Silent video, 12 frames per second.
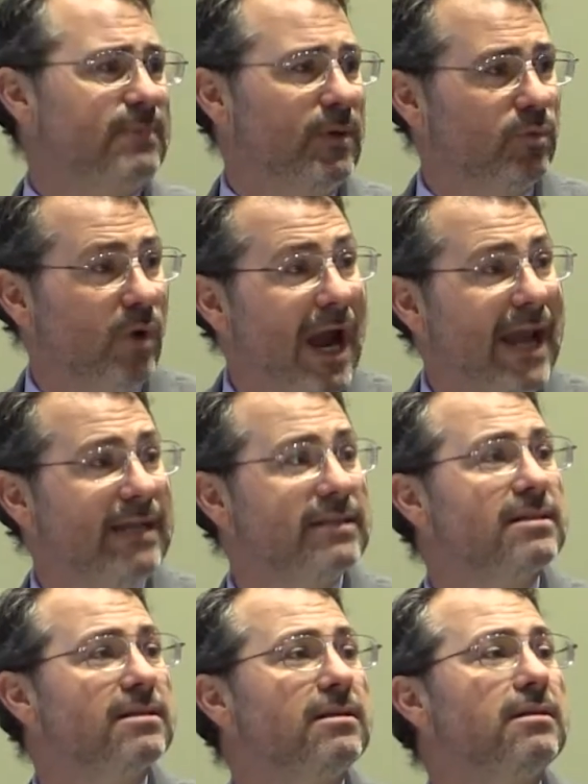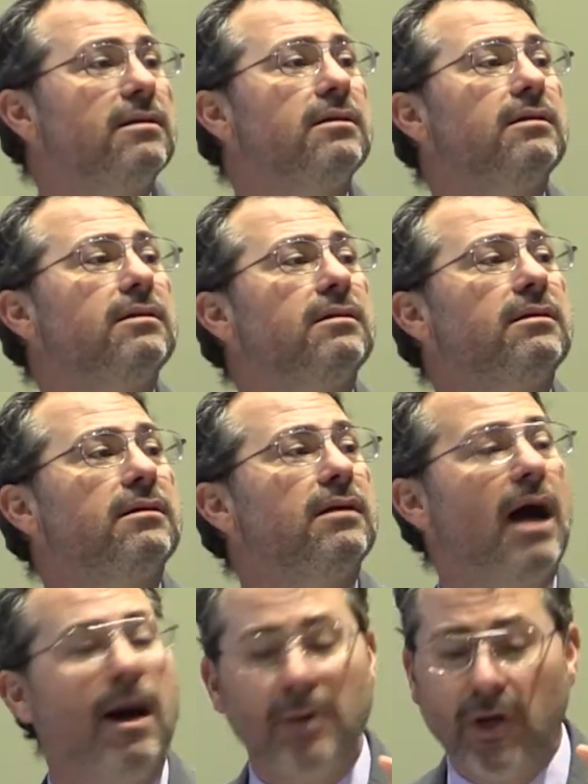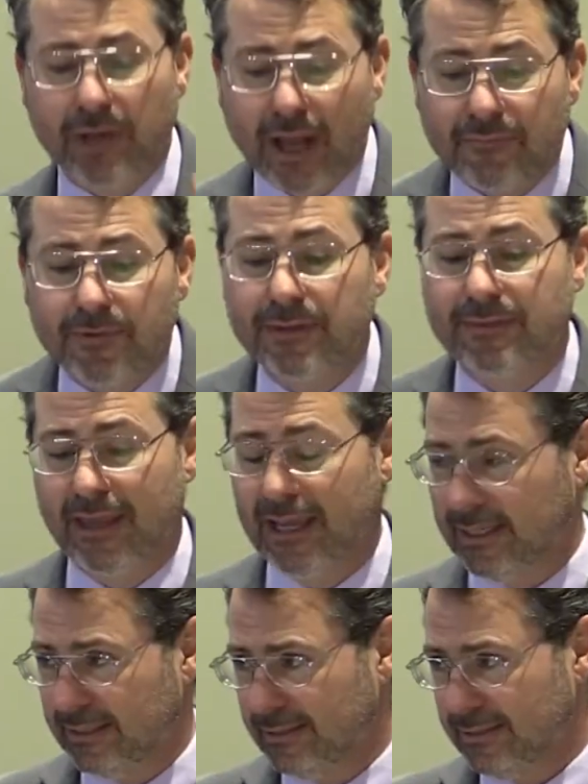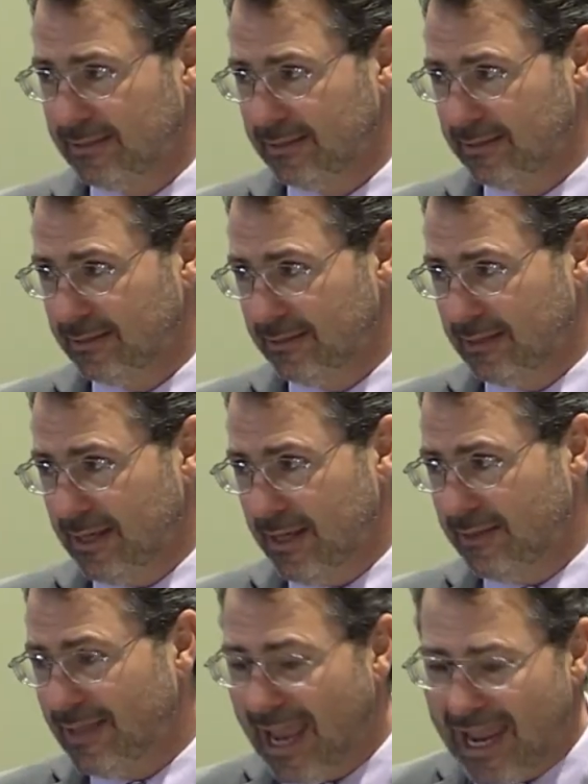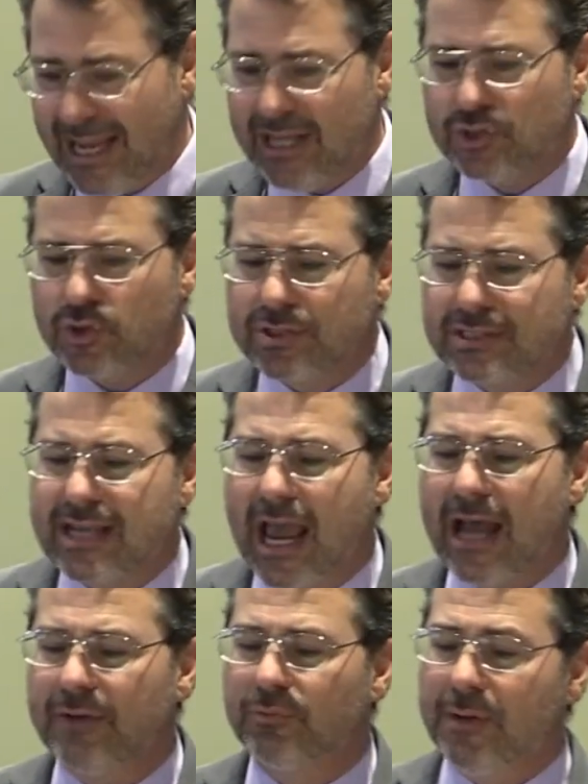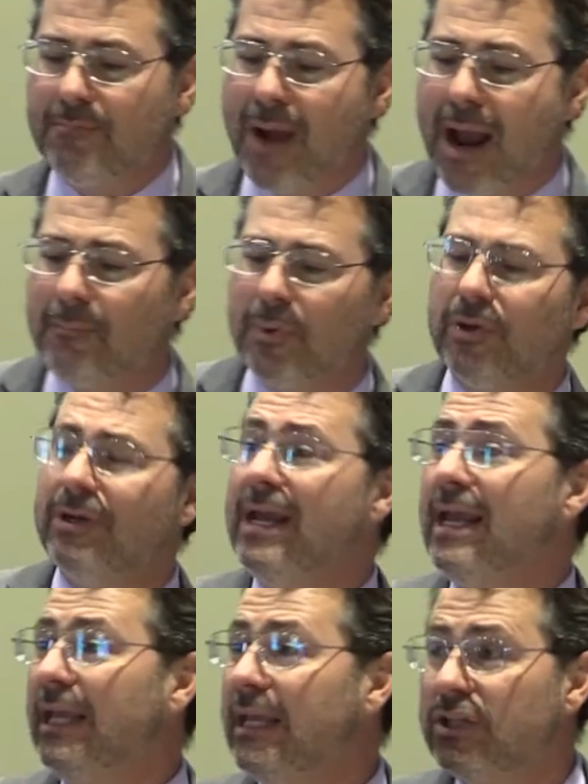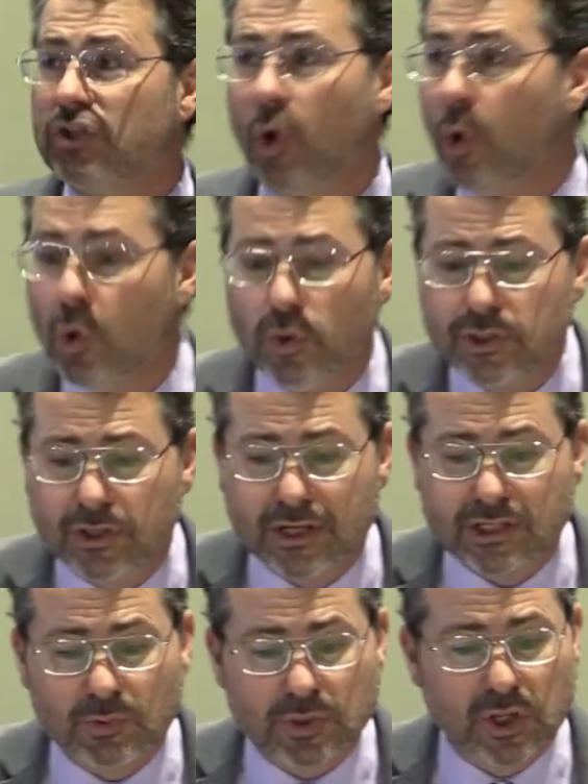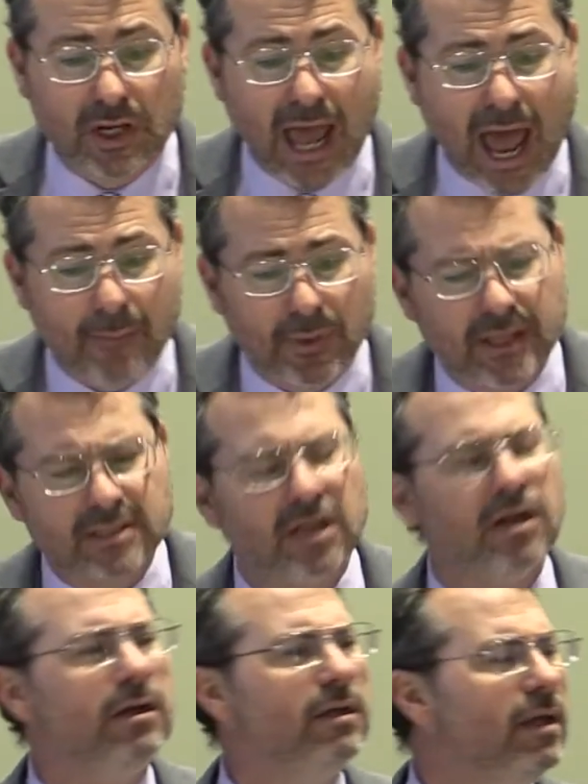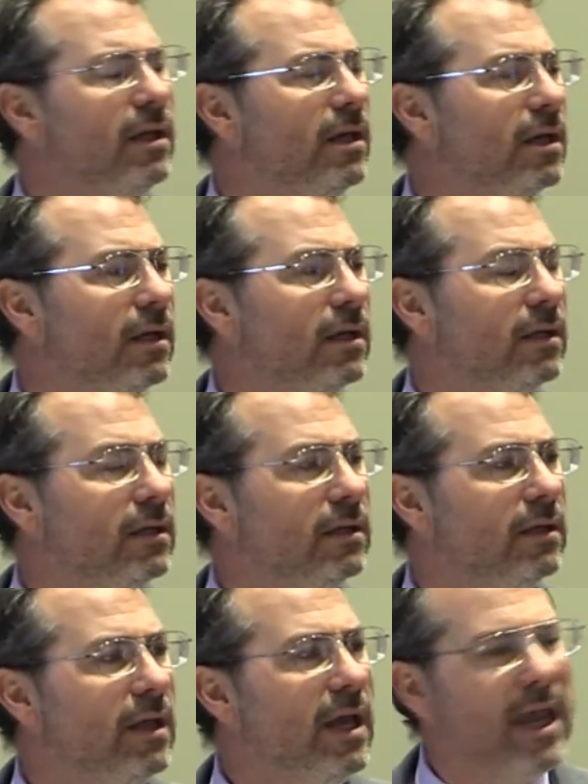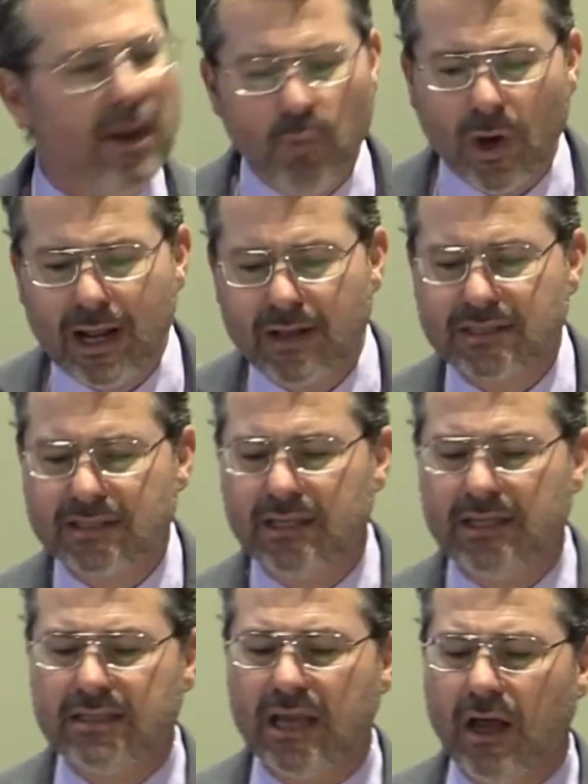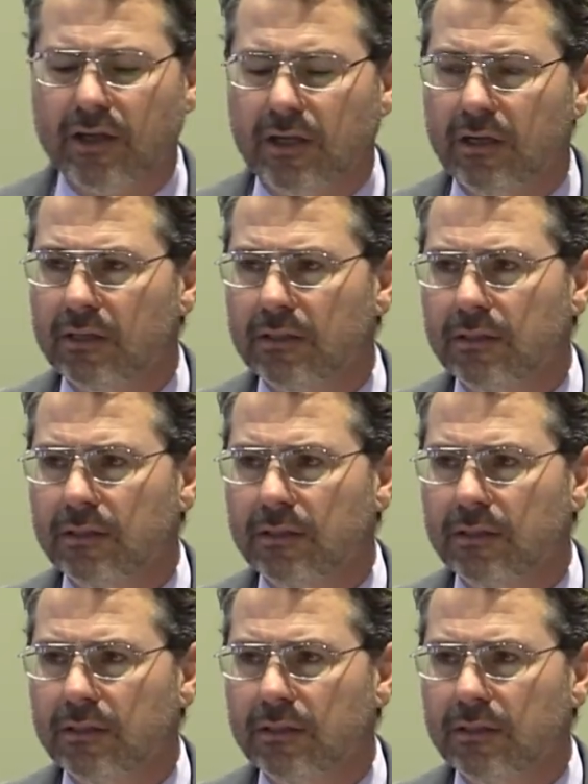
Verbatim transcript: been right about everything. The angel said, Remember, he told you this was going to happen. They said, Oh, yeah. And what else did he tell you?